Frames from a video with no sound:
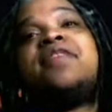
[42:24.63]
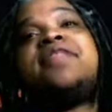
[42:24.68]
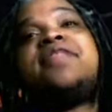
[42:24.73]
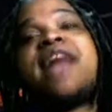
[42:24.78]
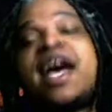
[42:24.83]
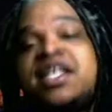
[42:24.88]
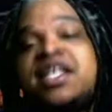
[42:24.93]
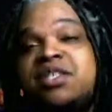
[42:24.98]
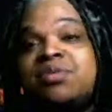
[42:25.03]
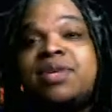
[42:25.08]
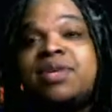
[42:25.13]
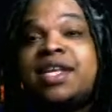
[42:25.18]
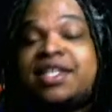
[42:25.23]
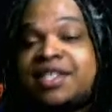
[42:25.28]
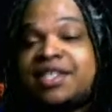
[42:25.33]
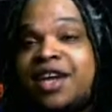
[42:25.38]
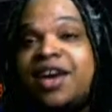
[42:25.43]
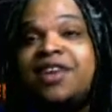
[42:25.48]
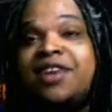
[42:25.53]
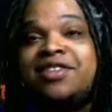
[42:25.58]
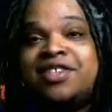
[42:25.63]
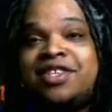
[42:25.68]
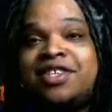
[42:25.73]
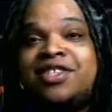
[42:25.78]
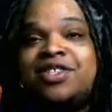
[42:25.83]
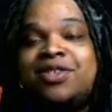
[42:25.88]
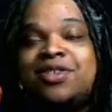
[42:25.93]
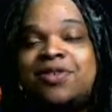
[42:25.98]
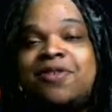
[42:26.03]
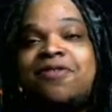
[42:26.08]
That's what it turns
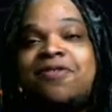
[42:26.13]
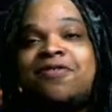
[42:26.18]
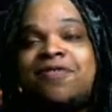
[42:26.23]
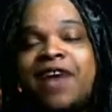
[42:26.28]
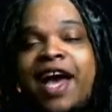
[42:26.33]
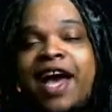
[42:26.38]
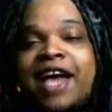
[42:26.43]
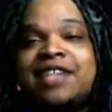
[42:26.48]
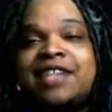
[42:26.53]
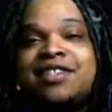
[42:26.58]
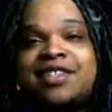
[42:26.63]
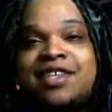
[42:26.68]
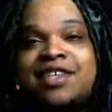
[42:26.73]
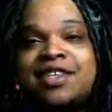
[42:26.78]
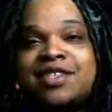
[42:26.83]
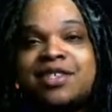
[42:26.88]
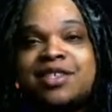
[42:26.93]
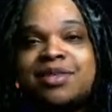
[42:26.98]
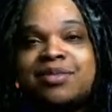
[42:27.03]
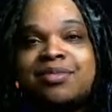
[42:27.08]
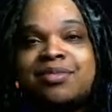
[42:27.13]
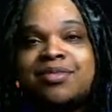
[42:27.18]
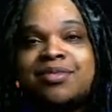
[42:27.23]
into, fascism.